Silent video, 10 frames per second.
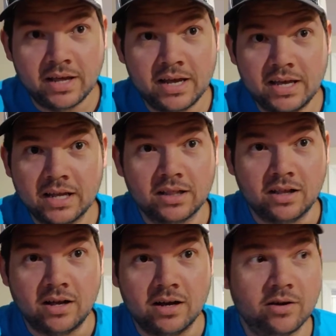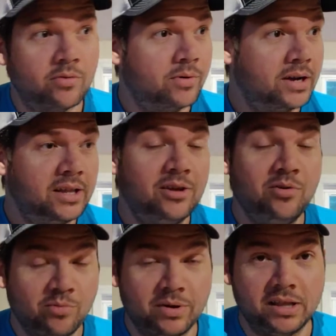They get along
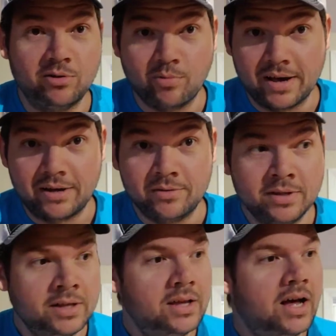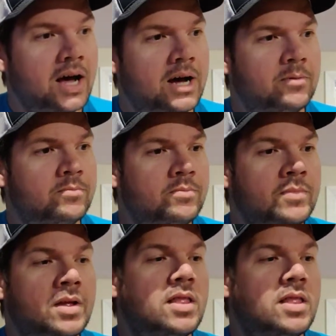really, really well. They're